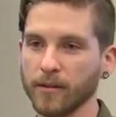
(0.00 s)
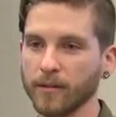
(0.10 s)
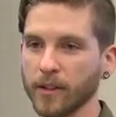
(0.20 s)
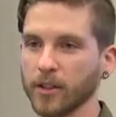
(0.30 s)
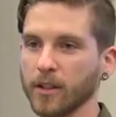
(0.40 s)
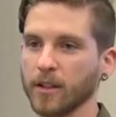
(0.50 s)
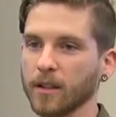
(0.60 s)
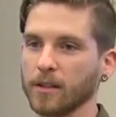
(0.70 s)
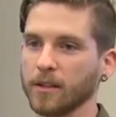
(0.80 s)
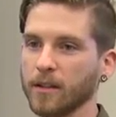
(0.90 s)
efficient,
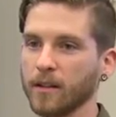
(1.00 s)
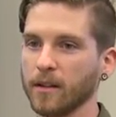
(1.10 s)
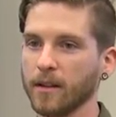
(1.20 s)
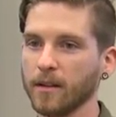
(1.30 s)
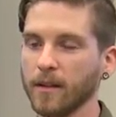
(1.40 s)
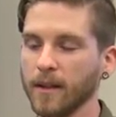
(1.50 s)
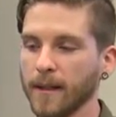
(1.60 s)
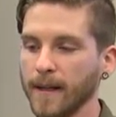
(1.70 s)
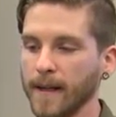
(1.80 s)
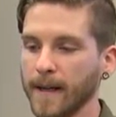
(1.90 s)
it's the,
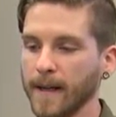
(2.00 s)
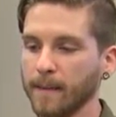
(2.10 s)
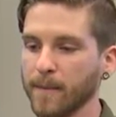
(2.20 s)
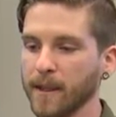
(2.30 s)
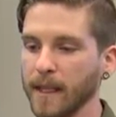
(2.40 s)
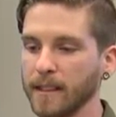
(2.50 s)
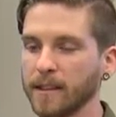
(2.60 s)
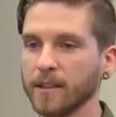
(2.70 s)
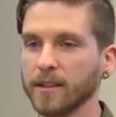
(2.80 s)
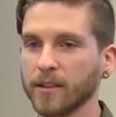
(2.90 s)
um, the
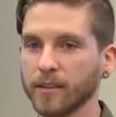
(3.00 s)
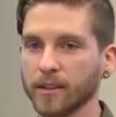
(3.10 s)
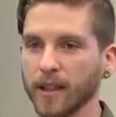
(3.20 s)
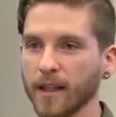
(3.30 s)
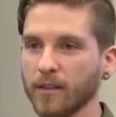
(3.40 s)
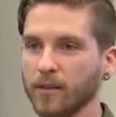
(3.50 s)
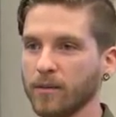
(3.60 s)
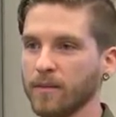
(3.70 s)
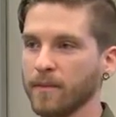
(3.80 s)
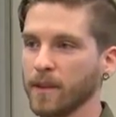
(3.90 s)
easiest to recycle.
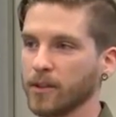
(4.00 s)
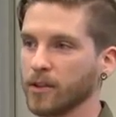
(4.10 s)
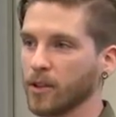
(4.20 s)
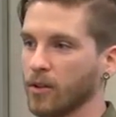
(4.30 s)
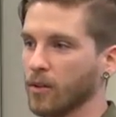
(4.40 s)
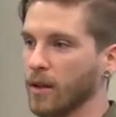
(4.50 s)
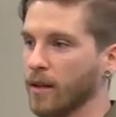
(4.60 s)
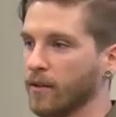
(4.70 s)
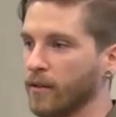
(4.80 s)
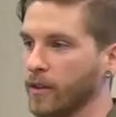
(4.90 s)
So
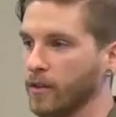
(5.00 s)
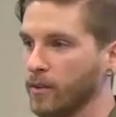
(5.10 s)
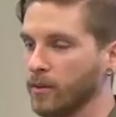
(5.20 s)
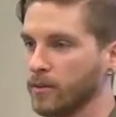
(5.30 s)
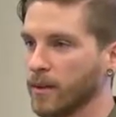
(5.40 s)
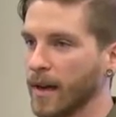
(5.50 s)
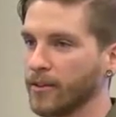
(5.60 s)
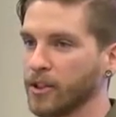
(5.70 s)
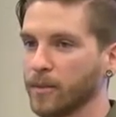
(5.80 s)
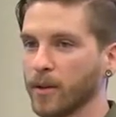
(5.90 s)
if you have a
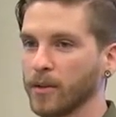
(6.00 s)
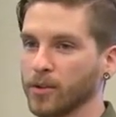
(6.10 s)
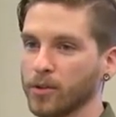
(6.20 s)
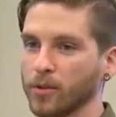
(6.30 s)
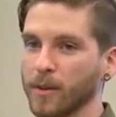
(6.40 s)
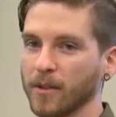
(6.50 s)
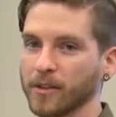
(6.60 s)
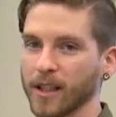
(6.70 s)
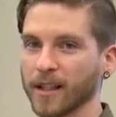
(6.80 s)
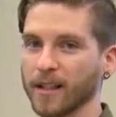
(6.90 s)
chip on your shoulder about
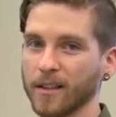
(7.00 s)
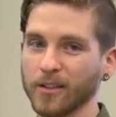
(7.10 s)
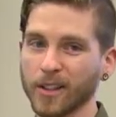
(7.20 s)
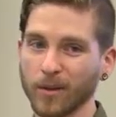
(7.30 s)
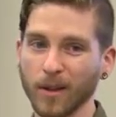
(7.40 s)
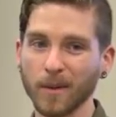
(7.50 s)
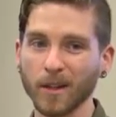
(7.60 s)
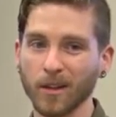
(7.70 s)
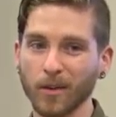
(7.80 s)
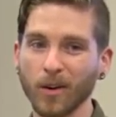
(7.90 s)
recycling and you say, well, I'm not
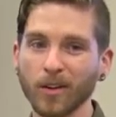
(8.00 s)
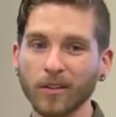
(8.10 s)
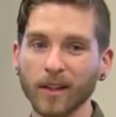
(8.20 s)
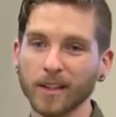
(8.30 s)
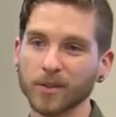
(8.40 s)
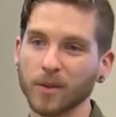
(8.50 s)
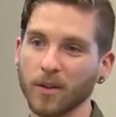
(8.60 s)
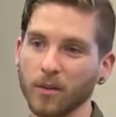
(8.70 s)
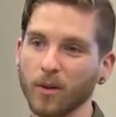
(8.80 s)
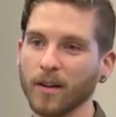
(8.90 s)
gonna do all of it, I just wanna
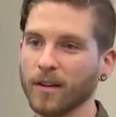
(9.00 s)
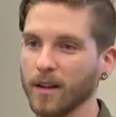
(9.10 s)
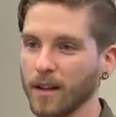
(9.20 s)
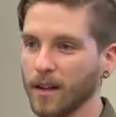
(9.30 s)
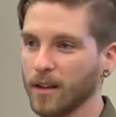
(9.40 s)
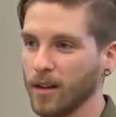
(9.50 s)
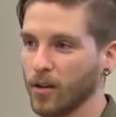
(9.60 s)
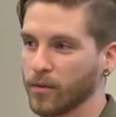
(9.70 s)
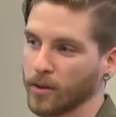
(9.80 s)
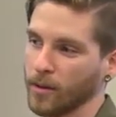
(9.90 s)
do one,
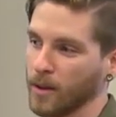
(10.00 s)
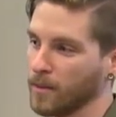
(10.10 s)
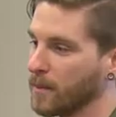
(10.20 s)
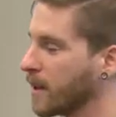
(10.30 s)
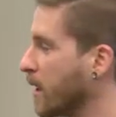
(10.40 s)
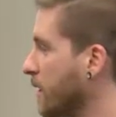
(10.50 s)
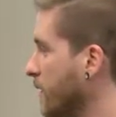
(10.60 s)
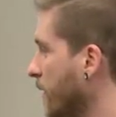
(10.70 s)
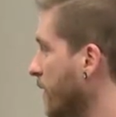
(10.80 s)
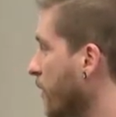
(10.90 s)
go for aluminum
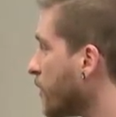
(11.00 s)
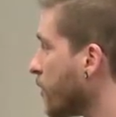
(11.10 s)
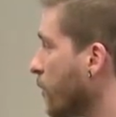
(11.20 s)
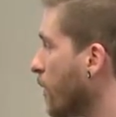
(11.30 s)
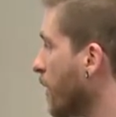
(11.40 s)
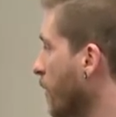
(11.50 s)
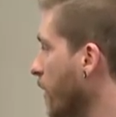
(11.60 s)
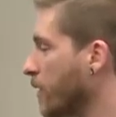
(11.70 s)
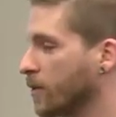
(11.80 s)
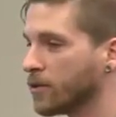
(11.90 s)
because it's also the one that we
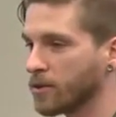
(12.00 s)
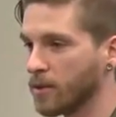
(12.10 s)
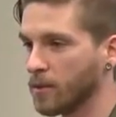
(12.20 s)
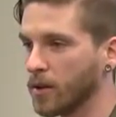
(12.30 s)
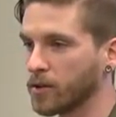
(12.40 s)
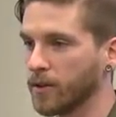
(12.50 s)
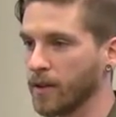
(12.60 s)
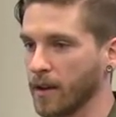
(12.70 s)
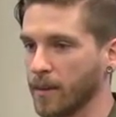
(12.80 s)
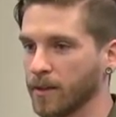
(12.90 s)
use the most. If you
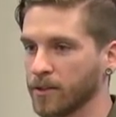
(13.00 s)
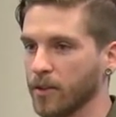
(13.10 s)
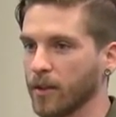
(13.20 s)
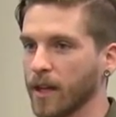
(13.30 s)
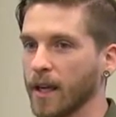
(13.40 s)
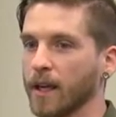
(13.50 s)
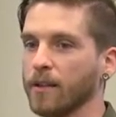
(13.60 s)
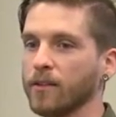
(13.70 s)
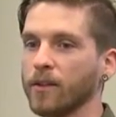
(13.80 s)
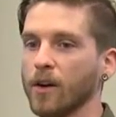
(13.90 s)
think about soda
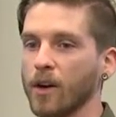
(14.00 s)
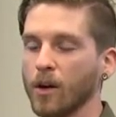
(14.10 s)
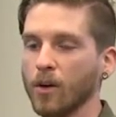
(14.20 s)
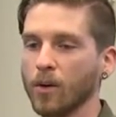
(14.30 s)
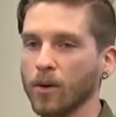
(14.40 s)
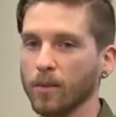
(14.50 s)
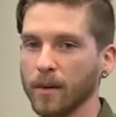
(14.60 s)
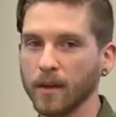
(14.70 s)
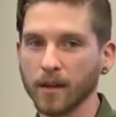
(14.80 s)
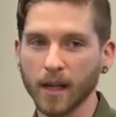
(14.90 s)
cans or
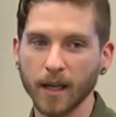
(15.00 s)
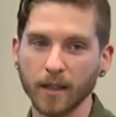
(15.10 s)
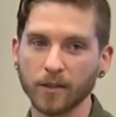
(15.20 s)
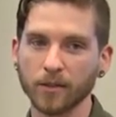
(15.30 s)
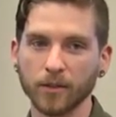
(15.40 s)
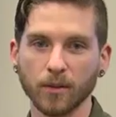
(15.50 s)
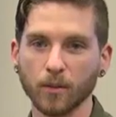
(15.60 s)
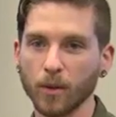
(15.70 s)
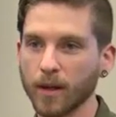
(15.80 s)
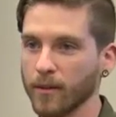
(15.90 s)
beer cans or
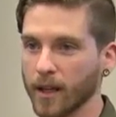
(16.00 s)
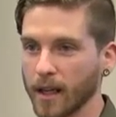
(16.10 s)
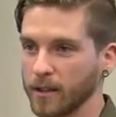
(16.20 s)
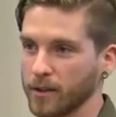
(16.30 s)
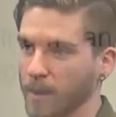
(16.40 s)
whatever cans you